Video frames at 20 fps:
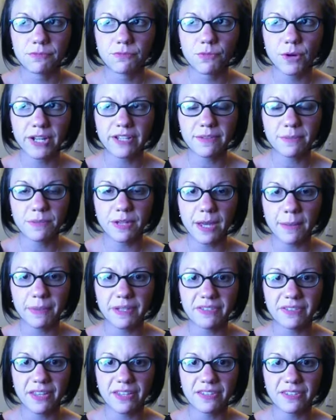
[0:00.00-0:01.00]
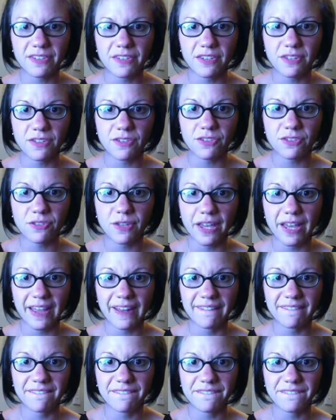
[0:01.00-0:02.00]
Write some topic sentences
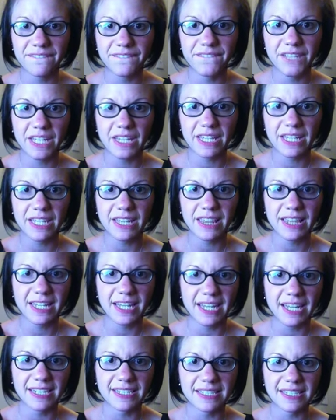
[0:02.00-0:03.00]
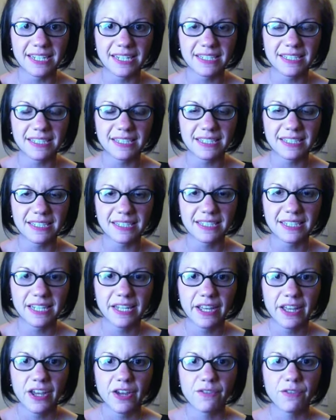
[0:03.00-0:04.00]
and fill in the content.
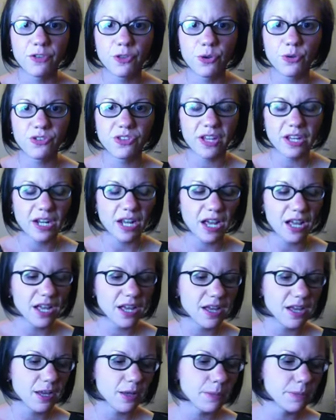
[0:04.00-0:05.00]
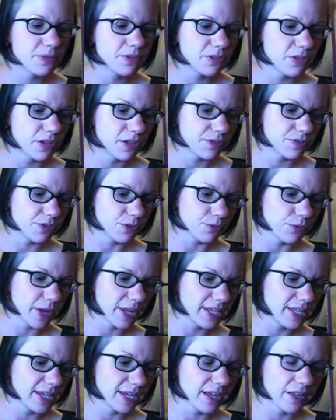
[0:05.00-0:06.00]
For those on Hobbes, if you're
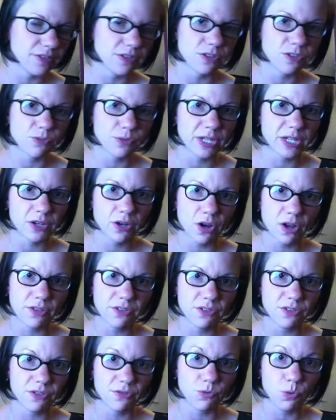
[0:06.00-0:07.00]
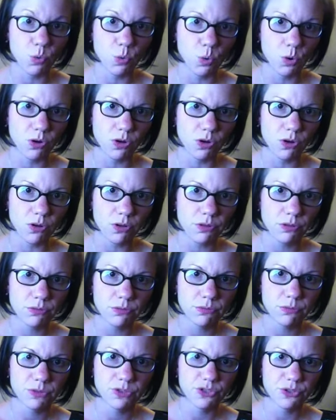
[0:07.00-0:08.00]
writing on the 3 causes of quarrel,
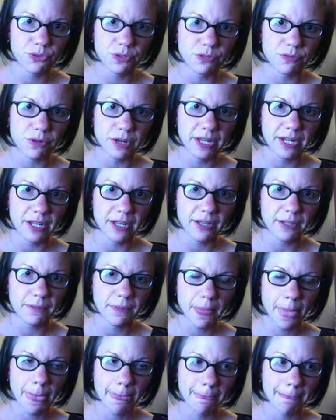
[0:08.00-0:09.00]
which you can write on,